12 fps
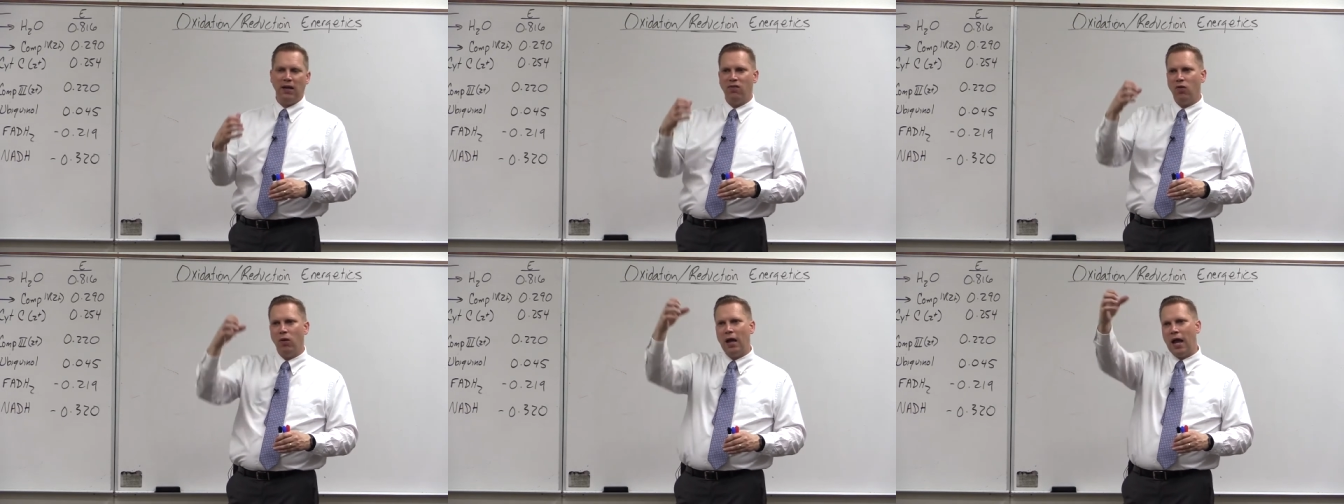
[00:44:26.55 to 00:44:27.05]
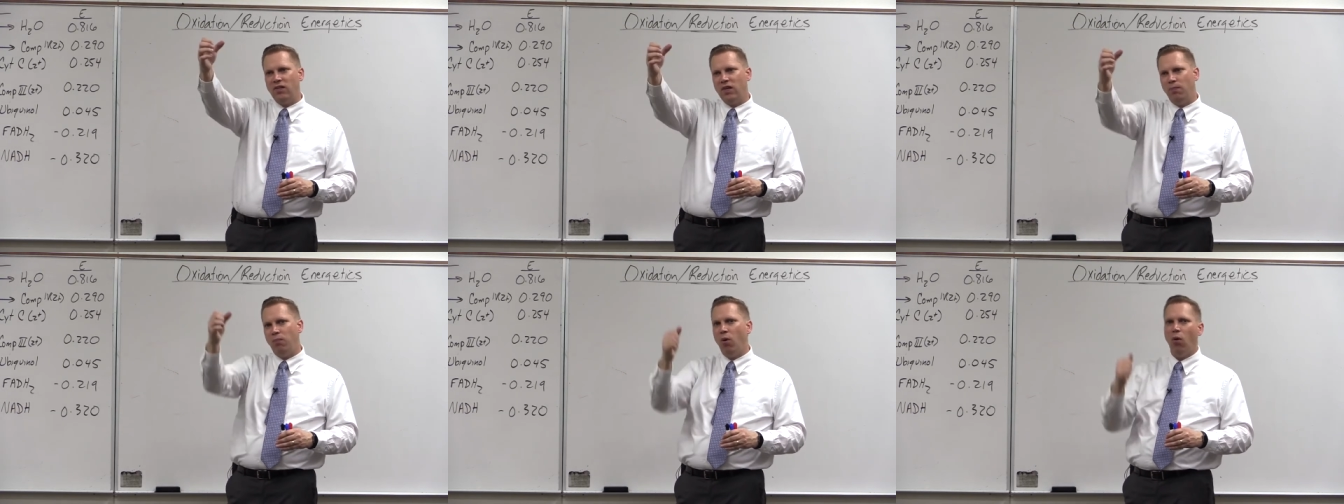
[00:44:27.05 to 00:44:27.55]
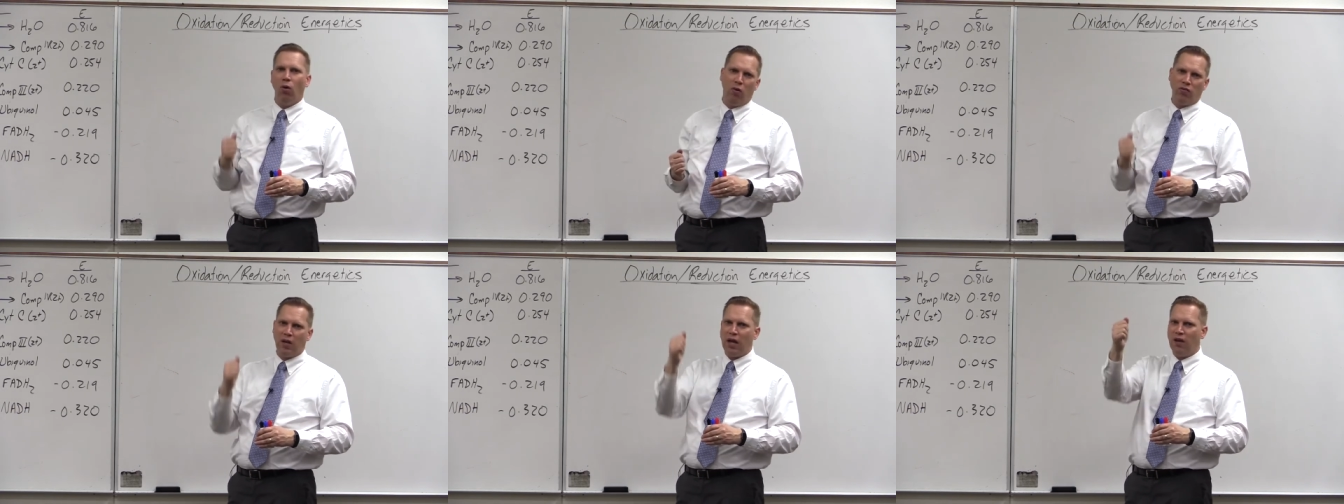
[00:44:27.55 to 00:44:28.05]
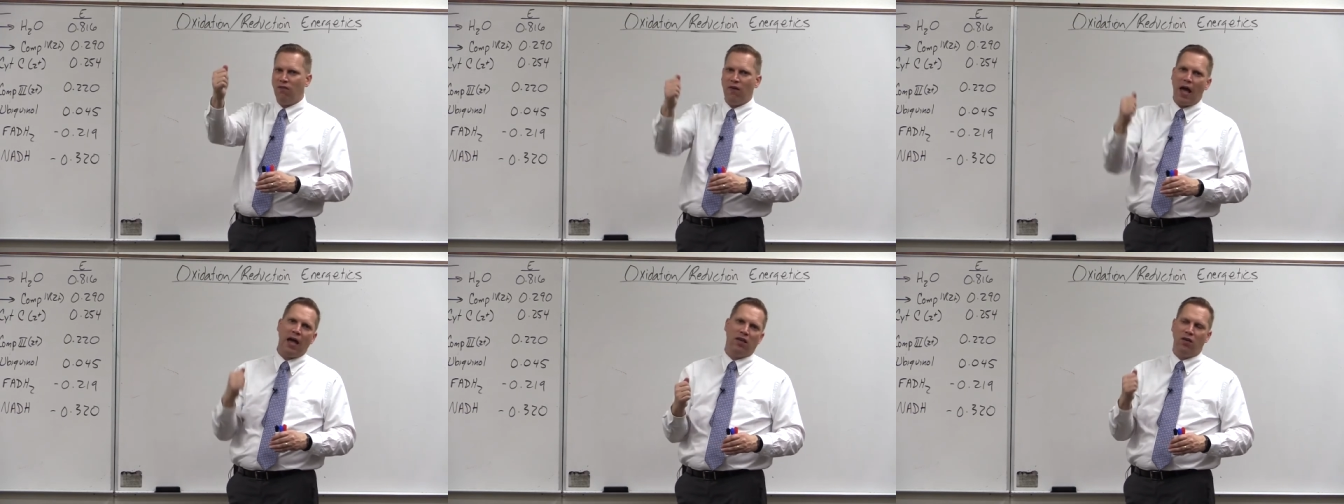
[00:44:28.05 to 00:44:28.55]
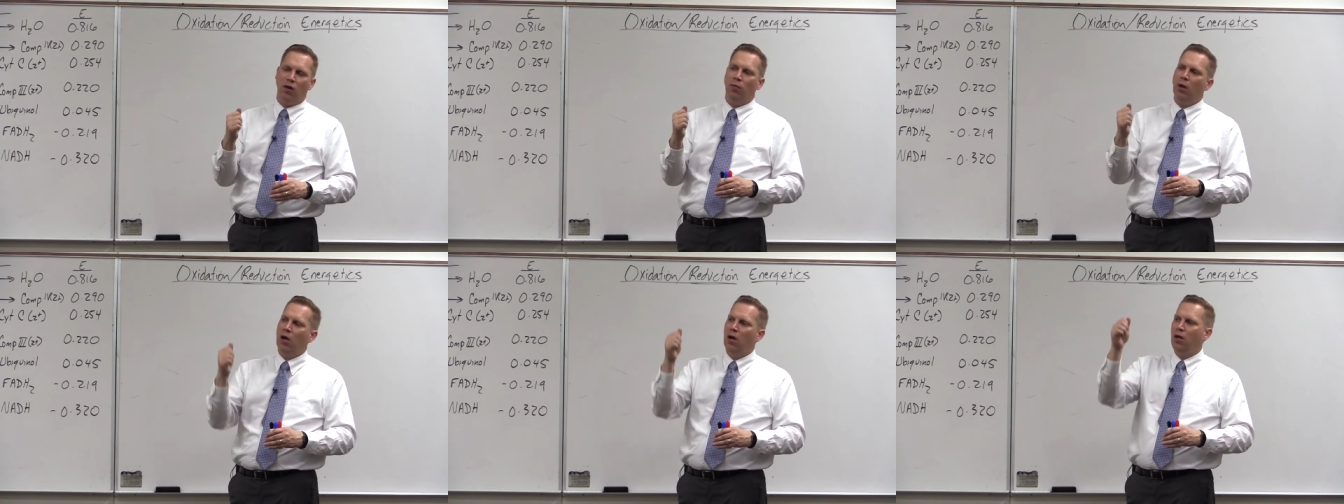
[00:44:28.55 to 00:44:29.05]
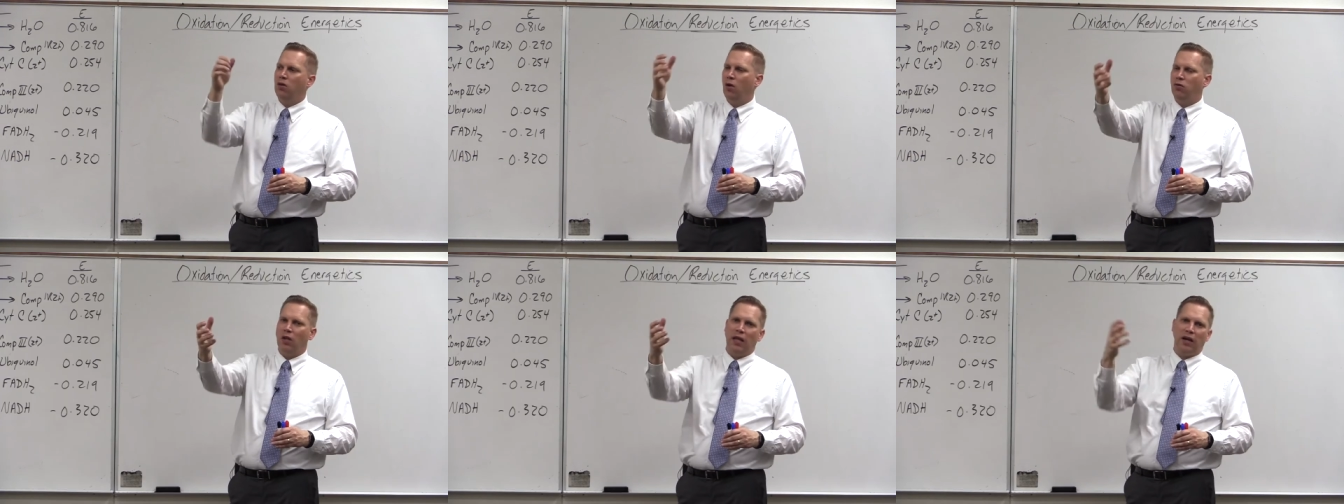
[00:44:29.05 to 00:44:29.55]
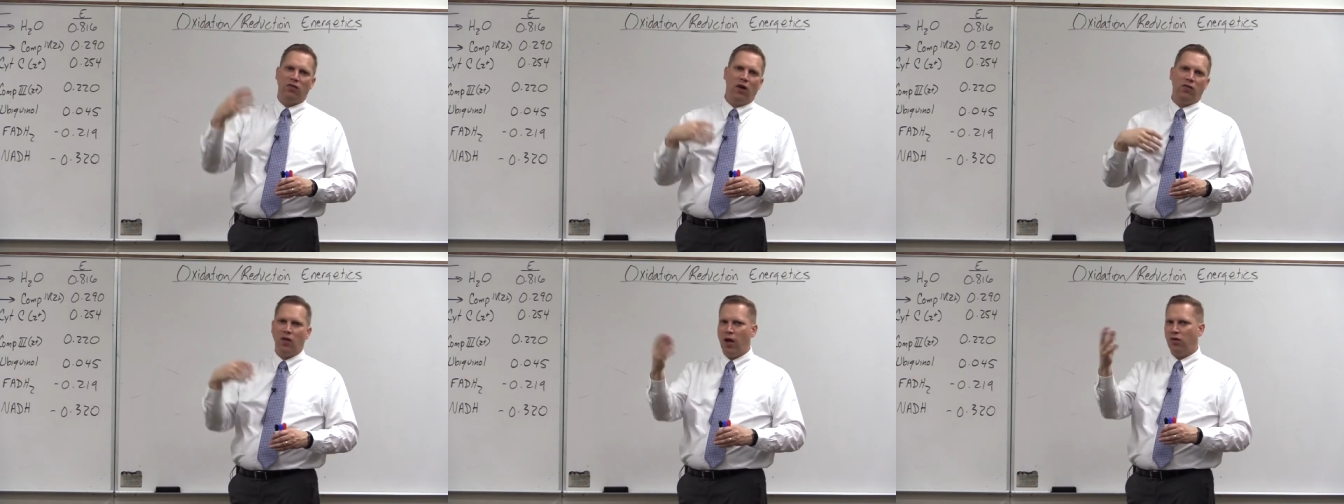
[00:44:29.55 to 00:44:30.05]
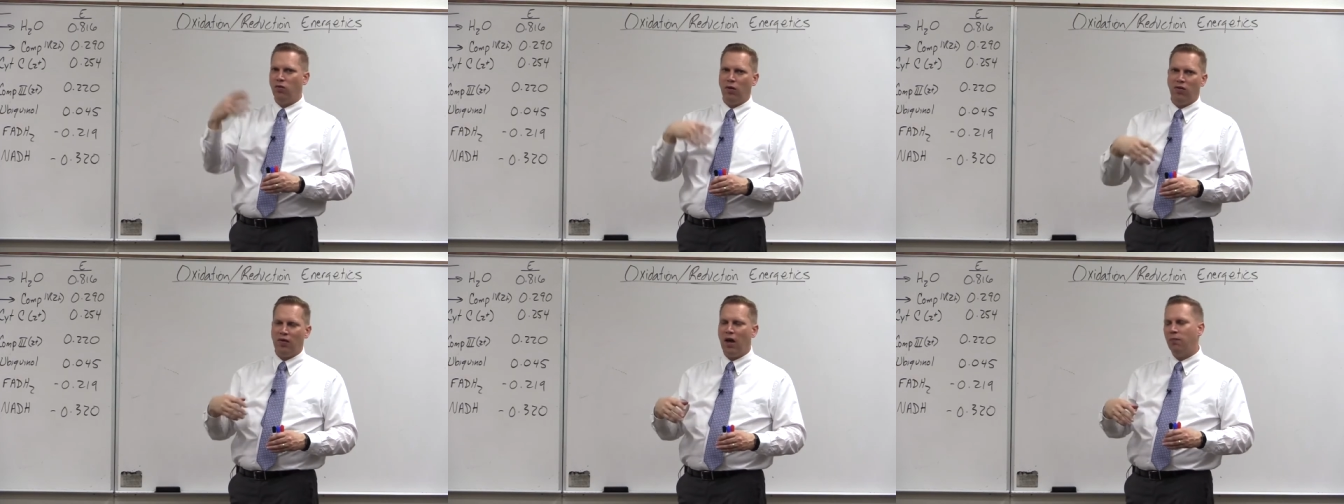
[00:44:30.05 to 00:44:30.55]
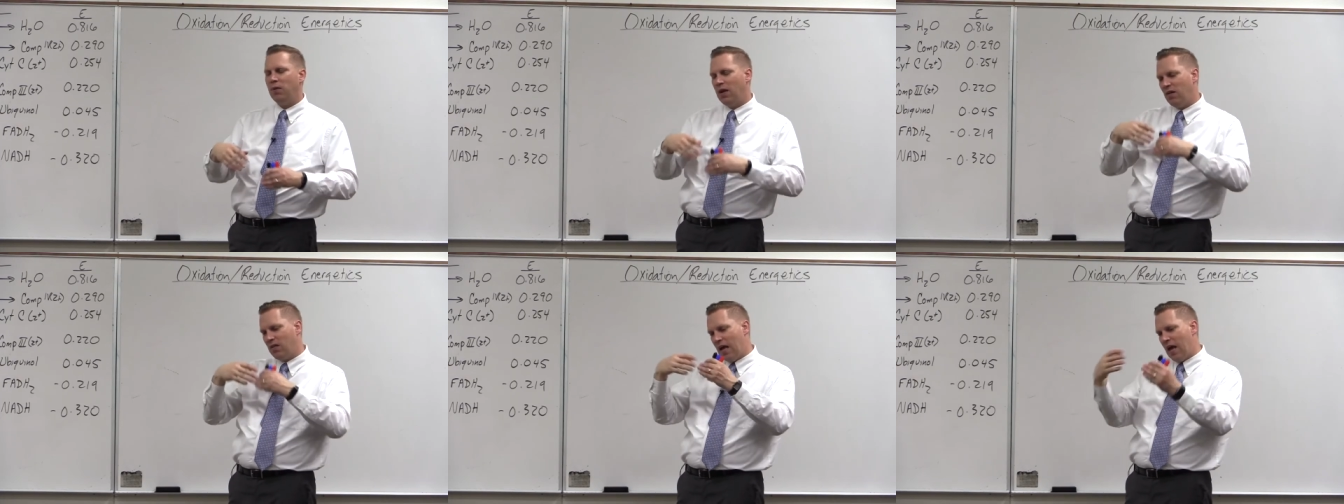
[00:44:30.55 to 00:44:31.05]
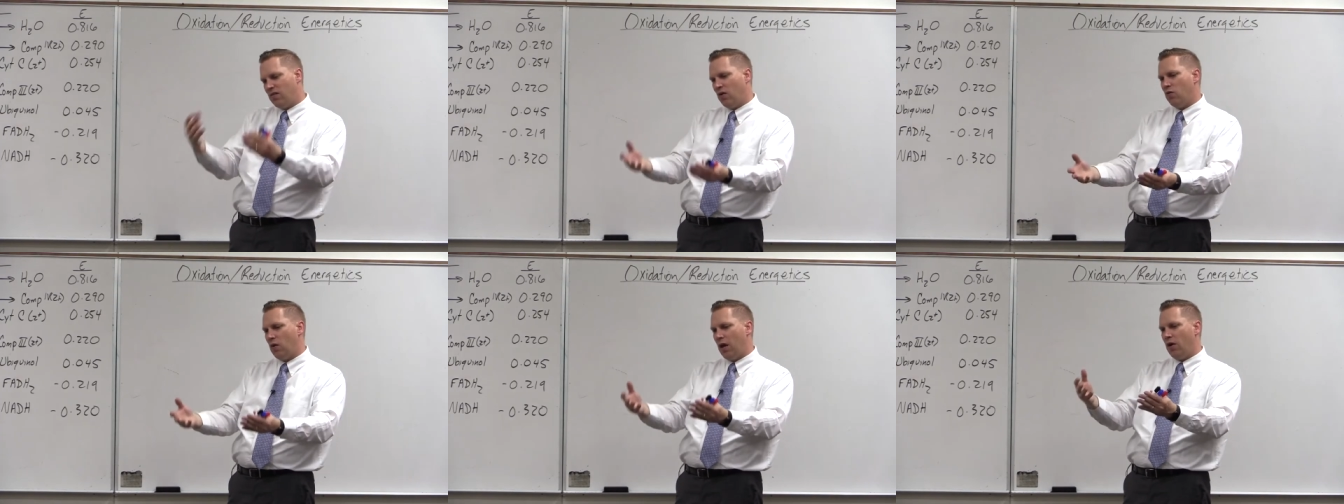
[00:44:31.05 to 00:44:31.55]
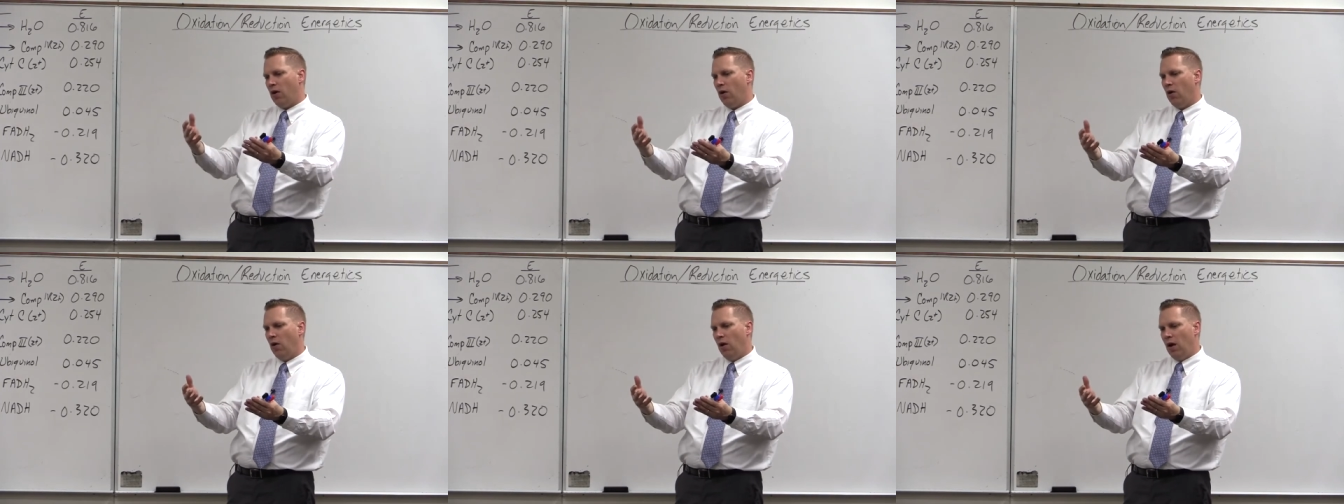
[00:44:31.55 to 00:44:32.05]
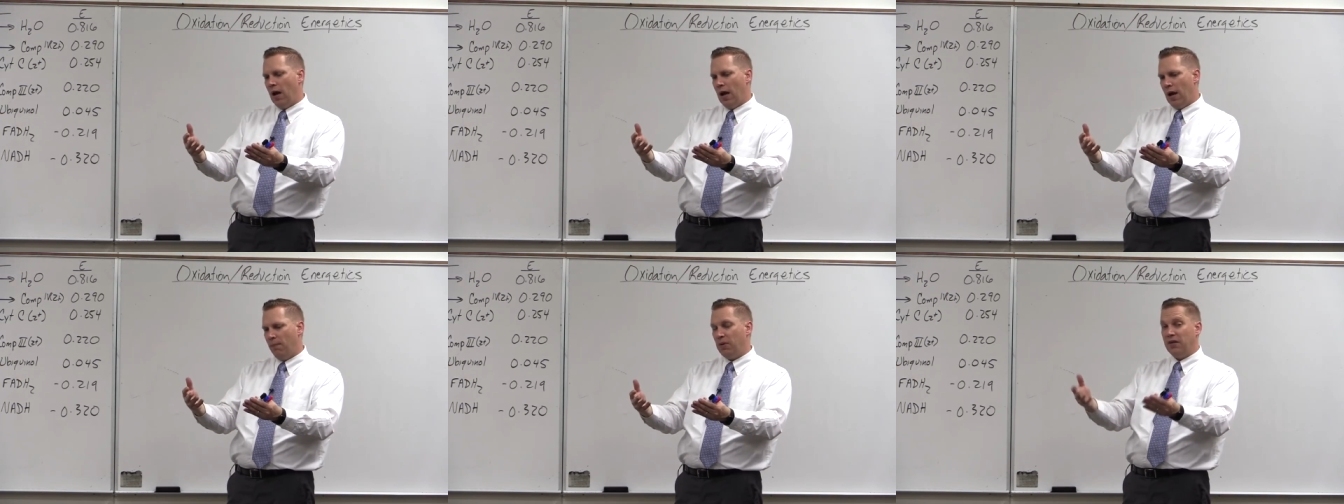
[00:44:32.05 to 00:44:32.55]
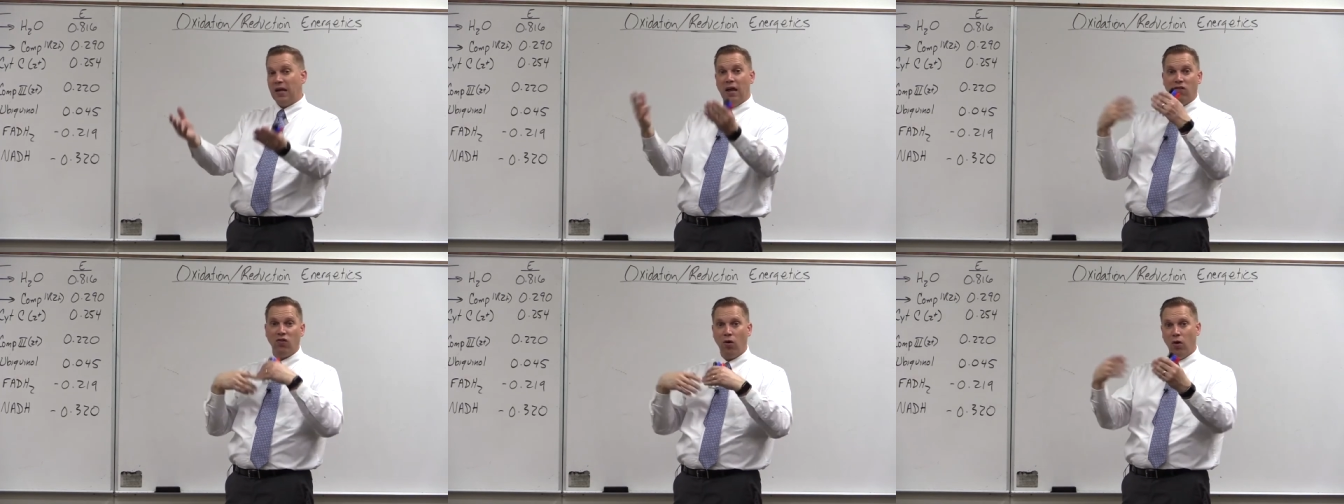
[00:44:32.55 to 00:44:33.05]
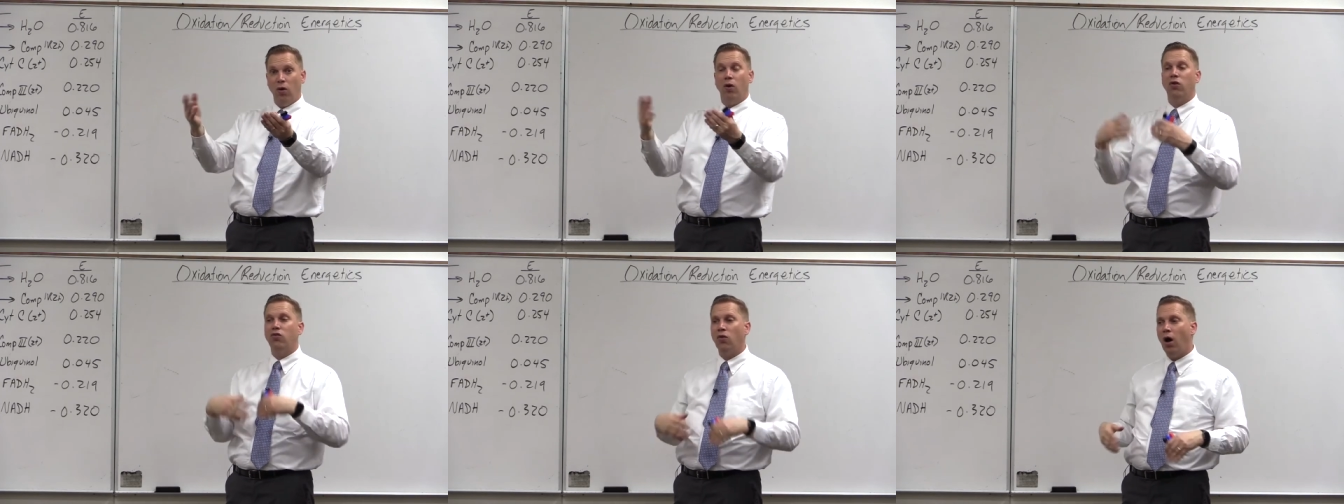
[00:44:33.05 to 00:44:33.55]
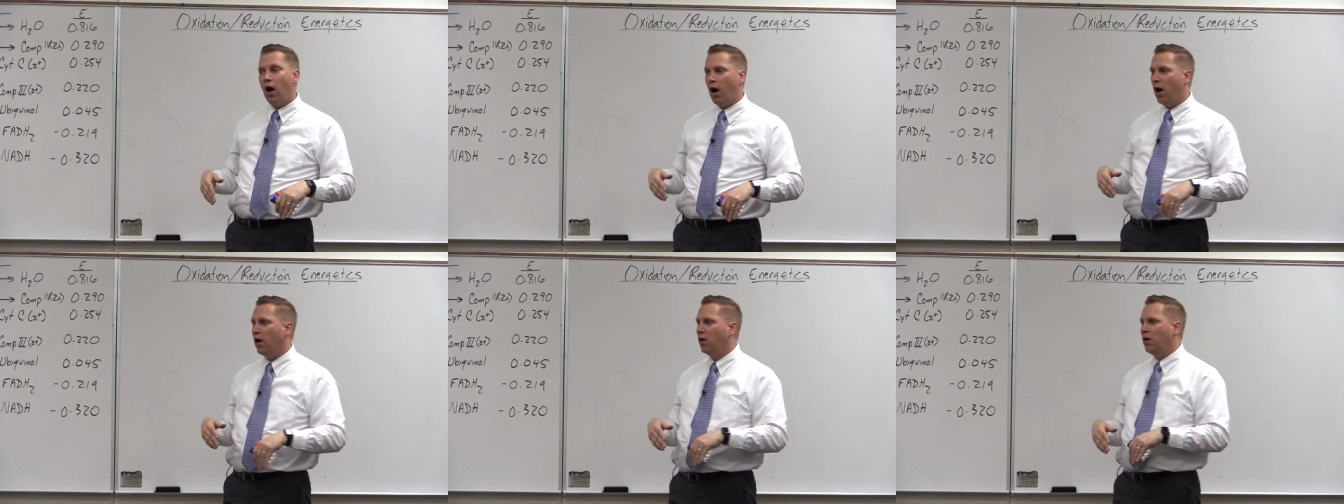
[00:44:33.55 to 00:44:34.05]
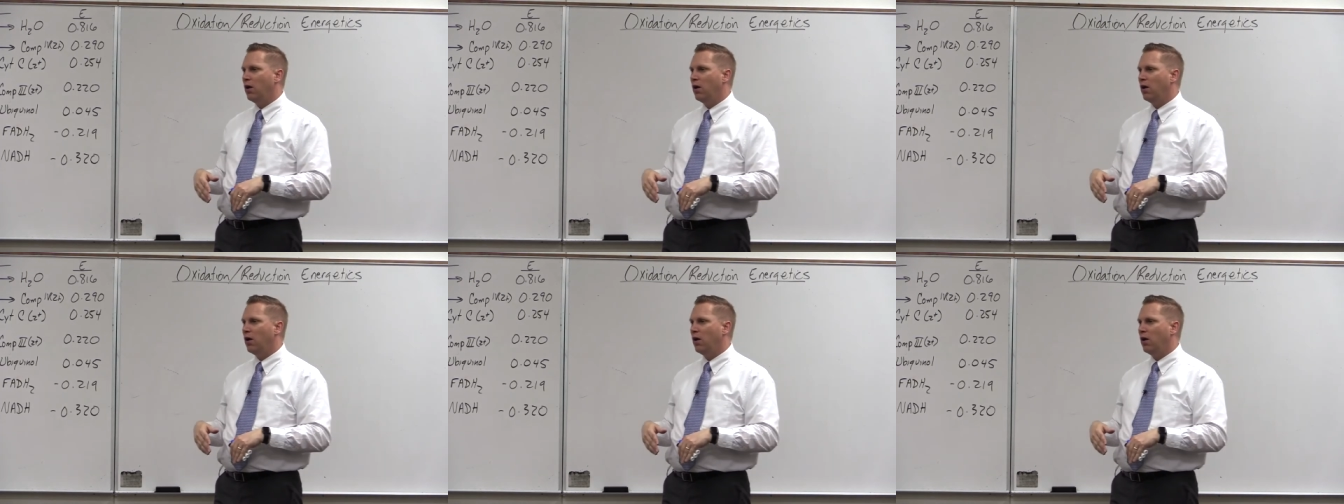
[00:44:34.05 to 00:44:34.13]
And so it actually pulls like a vacuum those electrons onto itself because it has a greater uh, potential or draw.